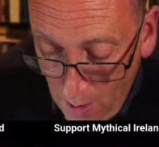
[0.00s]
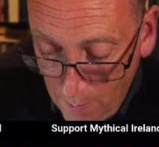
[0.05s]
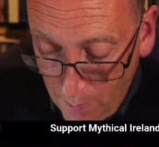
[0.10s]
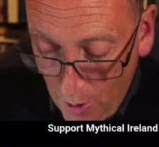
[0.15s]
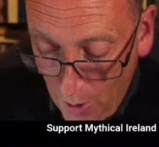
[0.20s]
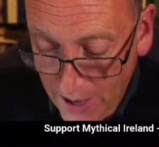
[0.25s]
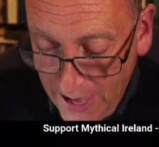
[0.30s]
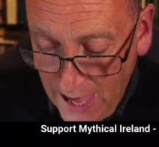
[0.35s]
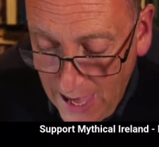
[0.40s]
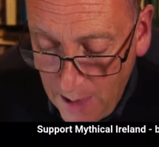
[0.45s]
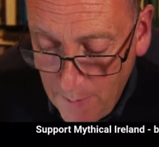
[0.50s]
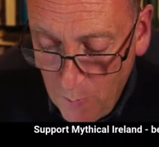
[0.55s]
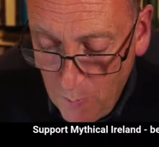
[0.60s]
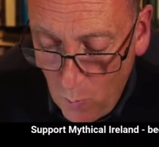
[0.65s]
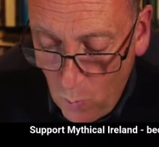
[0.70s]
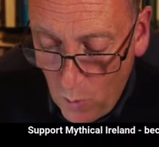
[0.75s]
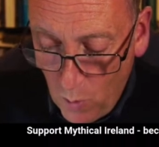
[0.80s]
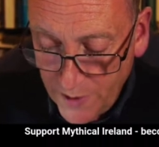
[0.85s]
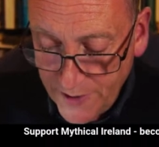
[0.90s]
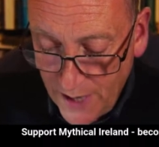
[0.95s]
by him
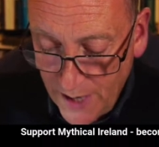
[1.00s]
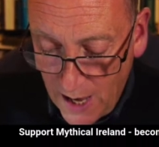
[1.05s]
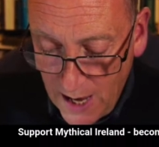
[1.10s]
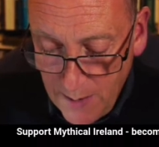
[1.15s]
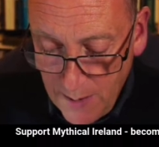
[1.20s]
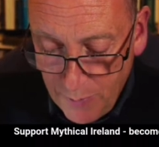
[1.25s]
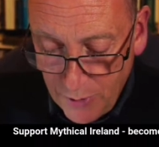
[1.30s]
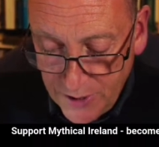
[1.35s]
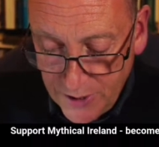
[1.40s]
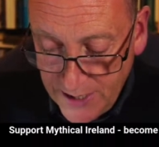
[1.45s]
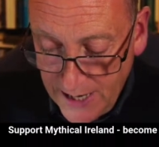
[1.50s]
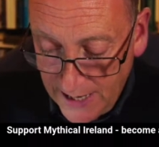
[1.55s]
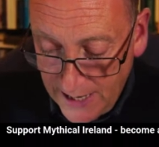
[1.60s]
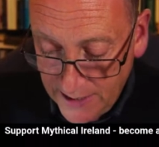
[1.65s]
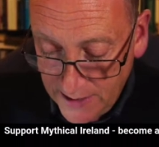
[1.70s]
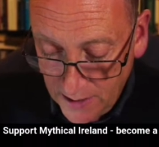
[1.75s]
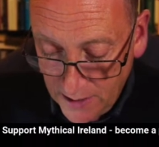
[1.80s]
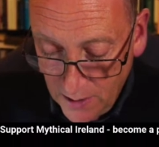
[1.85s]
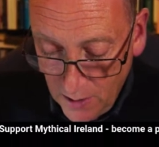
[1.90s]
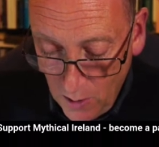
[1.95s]
was I
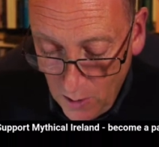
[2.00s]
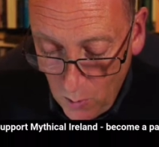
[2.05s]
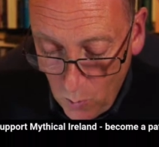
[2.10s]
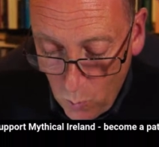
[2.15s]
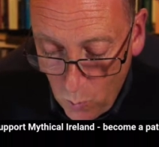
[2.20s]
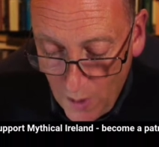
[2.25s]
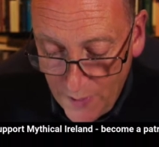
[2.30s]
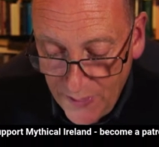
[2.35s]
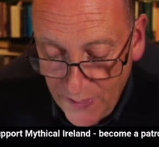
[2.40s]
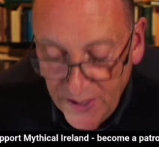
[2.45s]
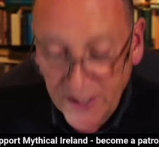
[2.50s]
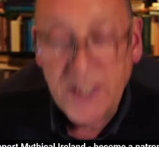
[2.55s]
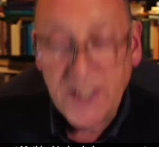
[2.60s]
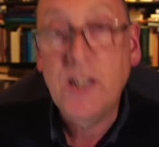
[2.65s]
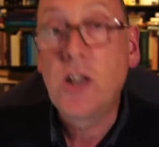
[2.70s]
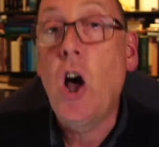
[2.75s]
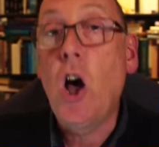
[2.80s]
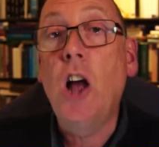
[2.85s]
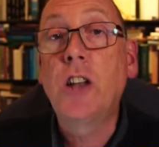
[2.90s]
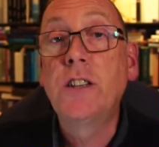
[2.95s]
protected when the
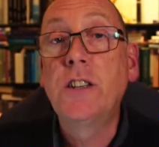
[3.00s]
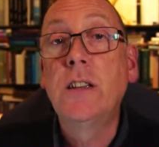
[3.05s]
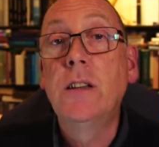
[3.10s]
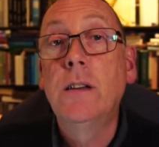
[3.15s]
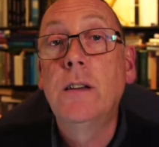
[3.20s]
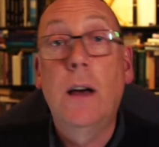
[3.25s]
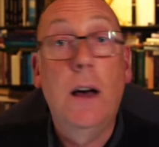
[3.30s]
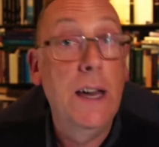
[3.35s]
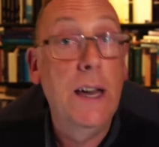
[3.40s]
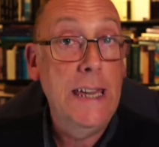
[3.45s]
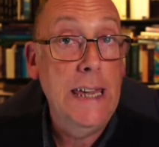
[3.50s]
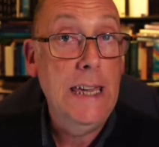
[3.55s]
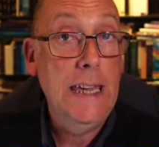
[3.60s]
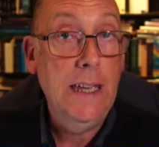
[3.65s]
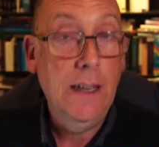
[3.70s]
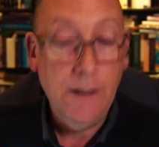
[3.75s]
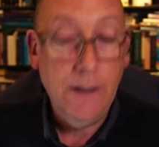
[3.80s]
Scot, i.e.,